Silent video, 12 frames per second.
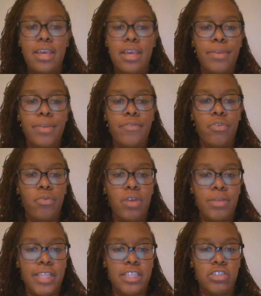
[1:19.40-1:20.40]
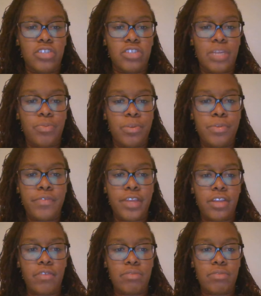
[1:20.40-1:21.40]
Be forewarned that the drape will
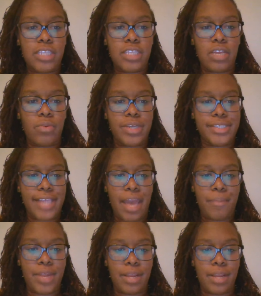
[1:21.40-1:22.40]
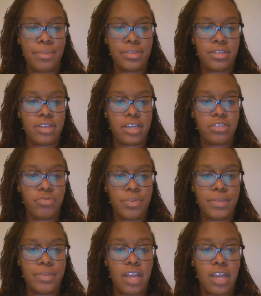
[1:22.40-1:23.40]
prevent you from seeing what is happening, but the doctor
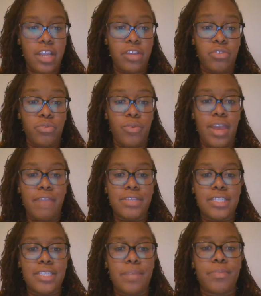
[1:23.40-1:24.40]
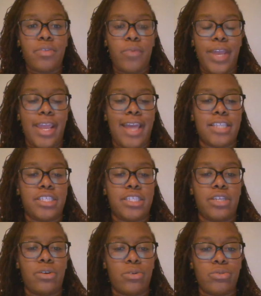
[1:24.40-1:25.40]
will be talking you through every step of the way as
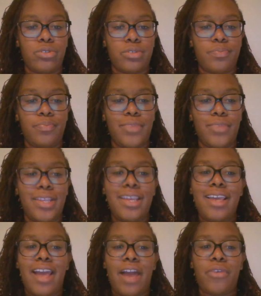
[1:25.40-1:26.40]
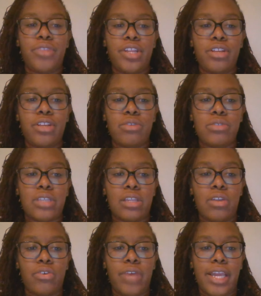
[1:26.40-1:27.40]
he goes. I will then use a
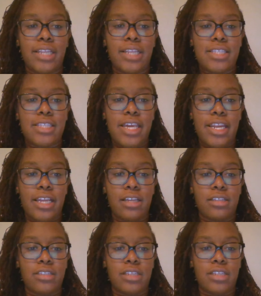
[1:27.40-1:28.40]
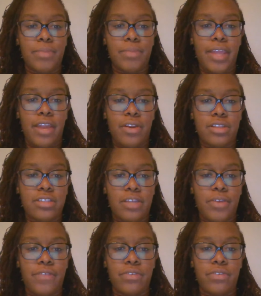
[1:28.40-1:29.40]
local anesthetic to numb the area so
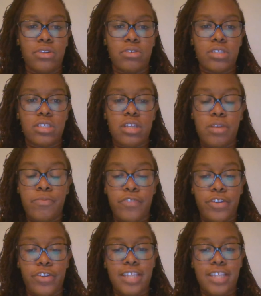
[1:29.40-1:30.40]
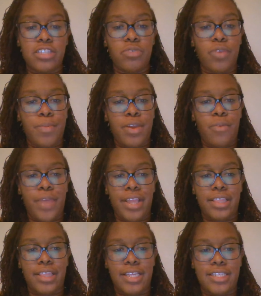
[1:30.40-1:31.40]
that we feel no discomfort as you will be
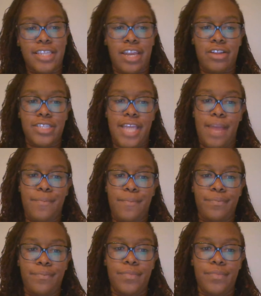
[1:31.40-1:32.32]
awake the entire time.